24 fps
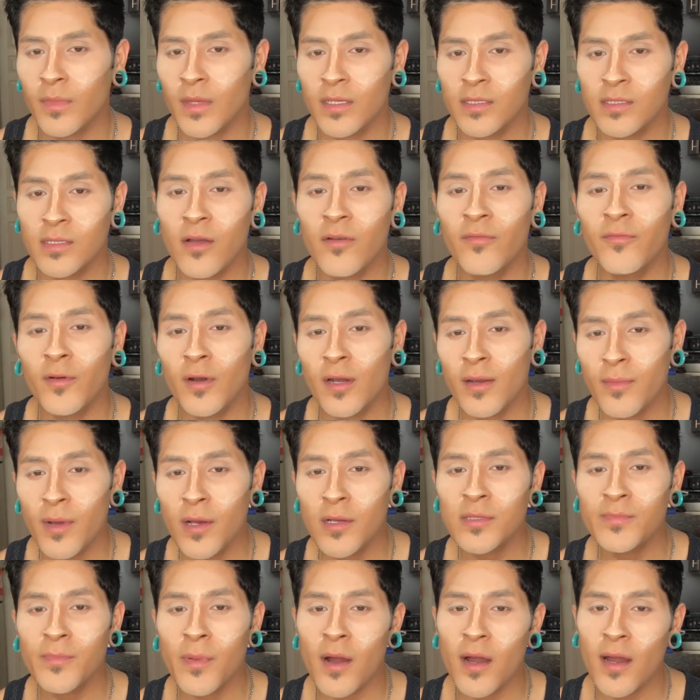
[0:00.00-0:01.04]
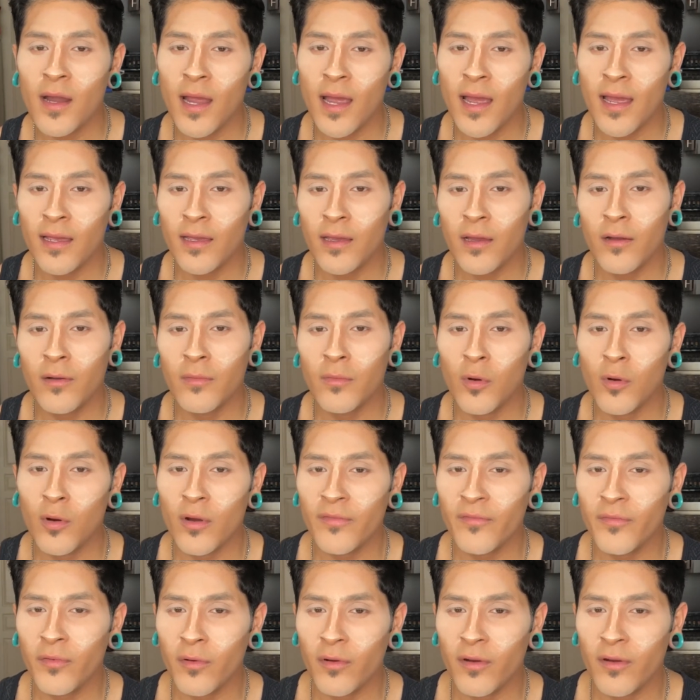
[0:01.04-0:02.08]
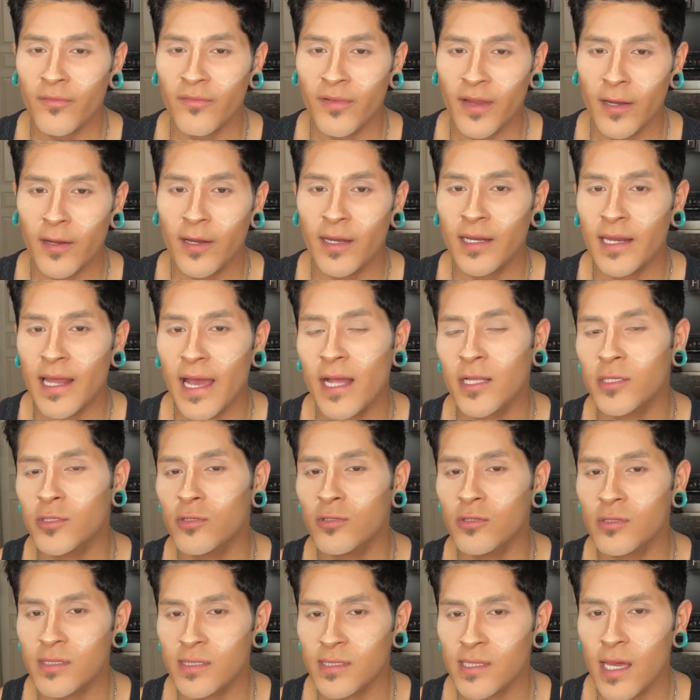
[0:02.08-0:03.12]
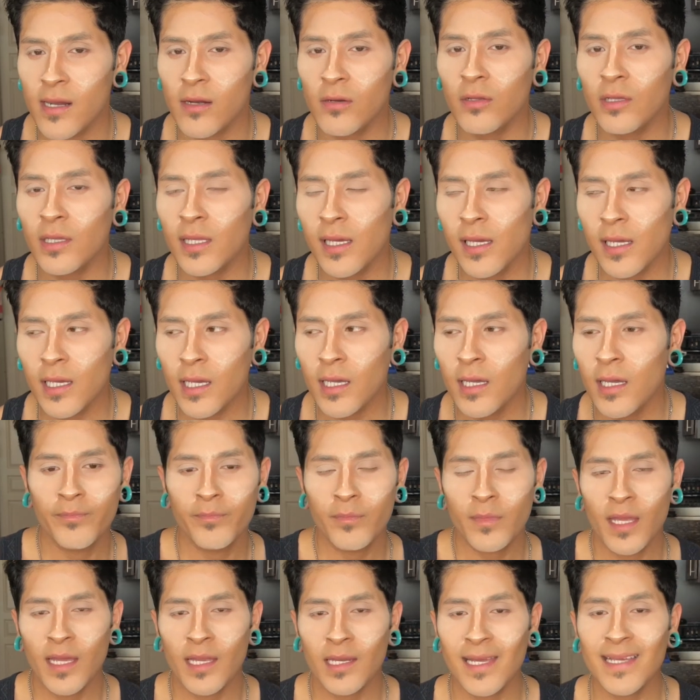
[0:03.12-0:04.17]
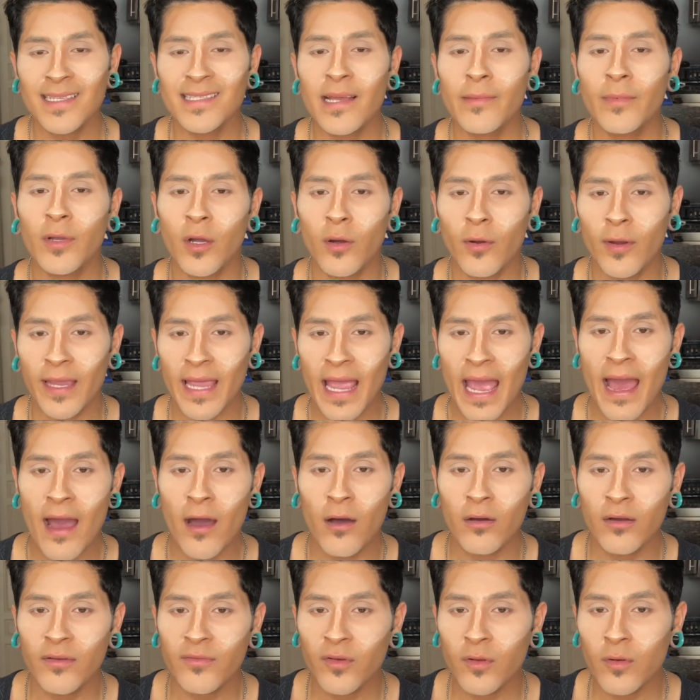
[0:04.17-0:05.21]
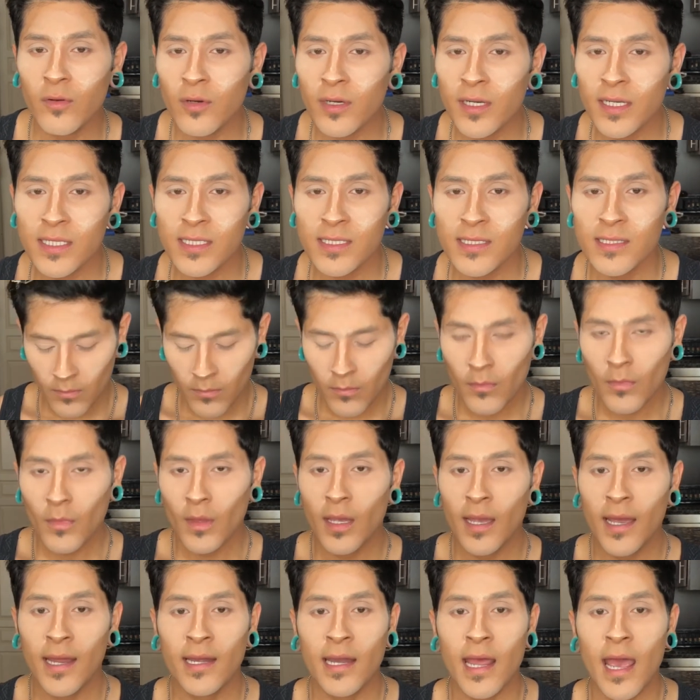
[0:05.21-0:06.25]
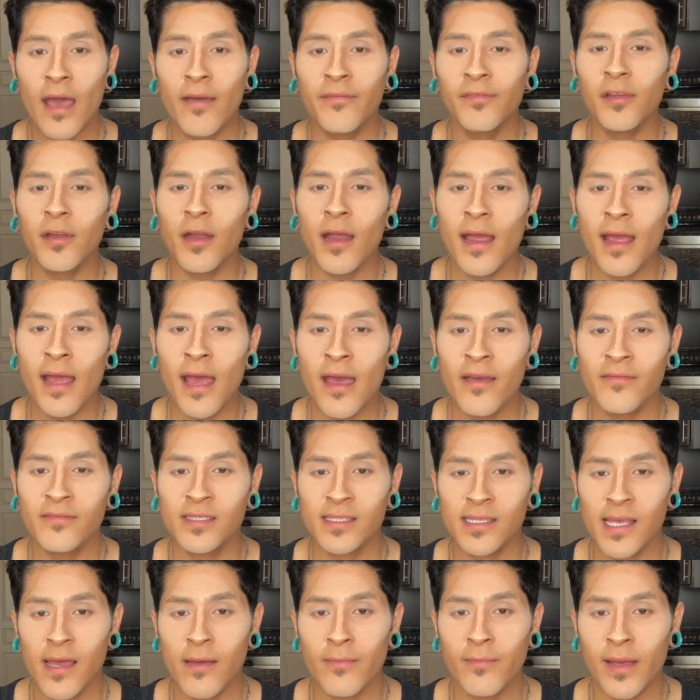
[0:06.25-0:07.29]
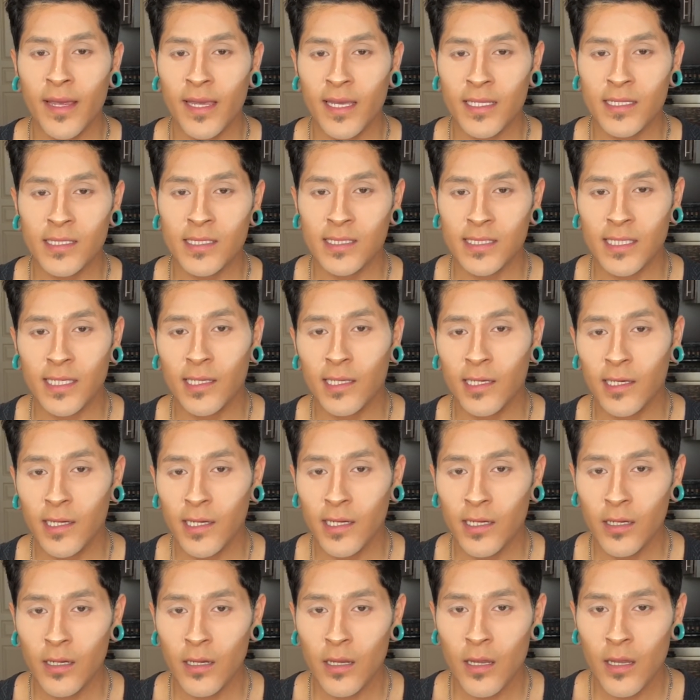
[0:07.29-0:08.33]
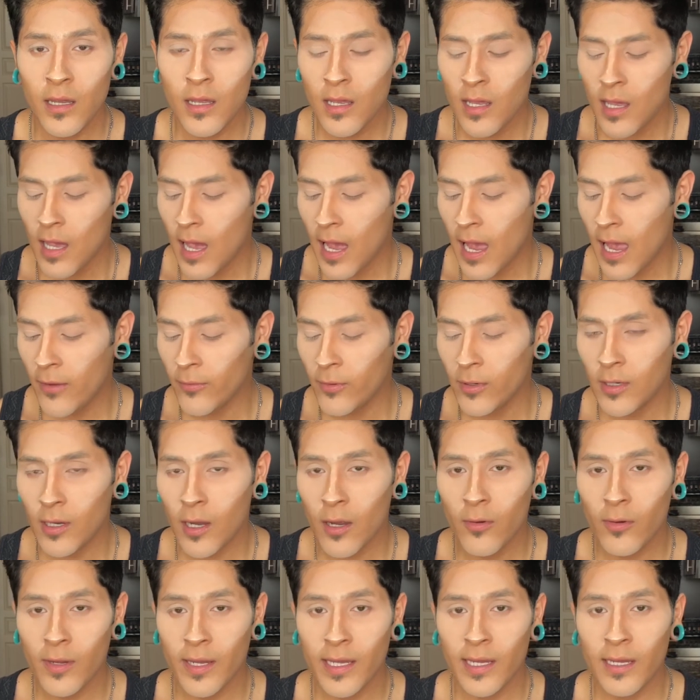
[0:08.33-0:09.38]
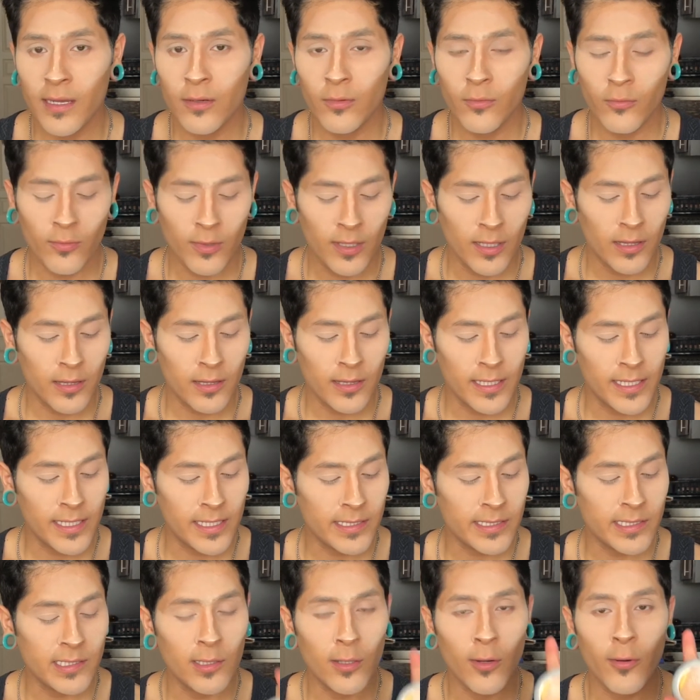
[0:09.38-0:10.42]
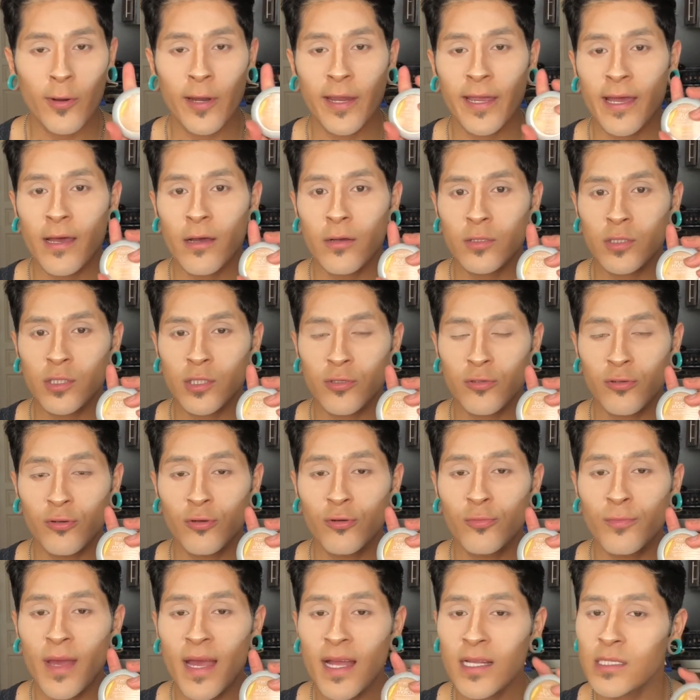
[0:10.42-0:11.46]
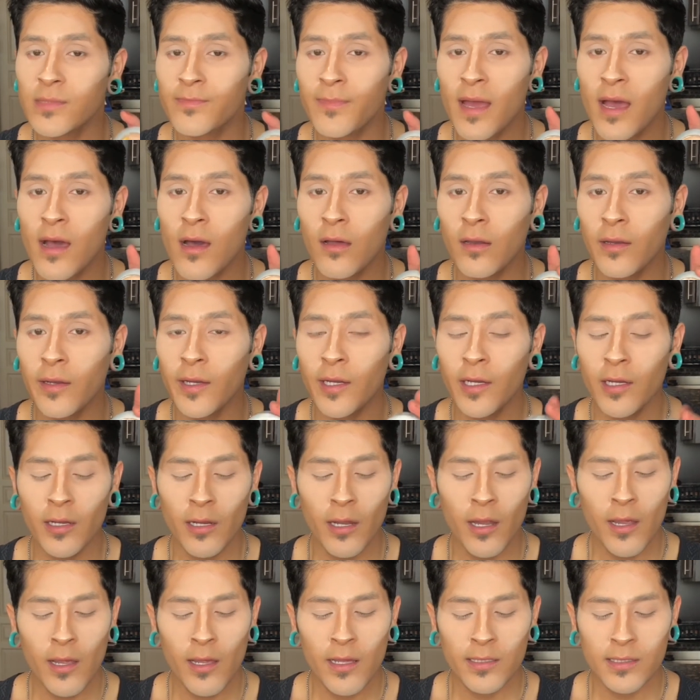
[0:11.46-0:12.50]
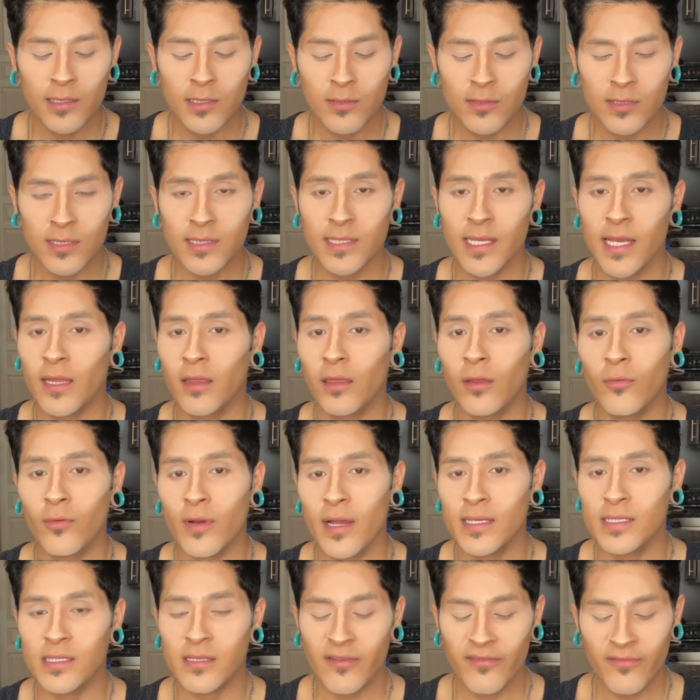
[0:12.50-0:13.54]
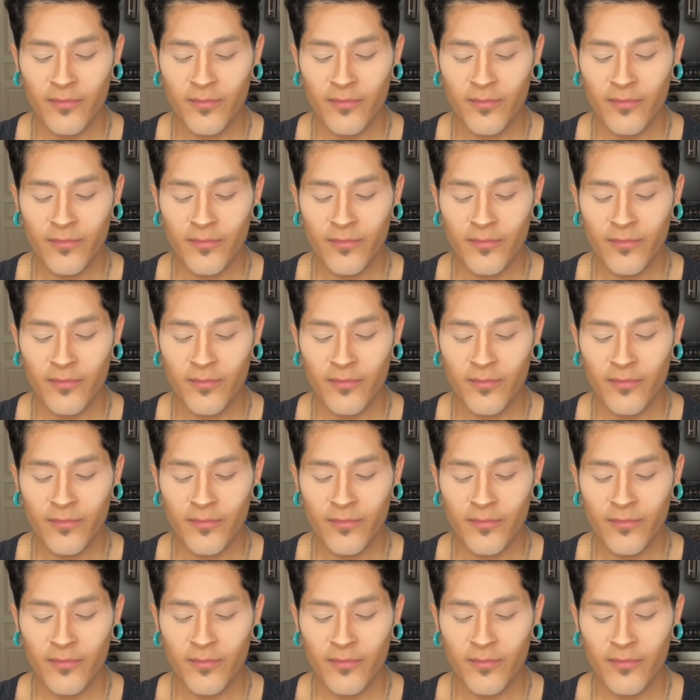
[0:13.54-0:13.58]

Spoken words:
So for the most part, I go more for a very natural, subtle look. Unless I'm going out, of course. And after I have set my concealer, I will go in with this L'Oreal True Match powder to set the rest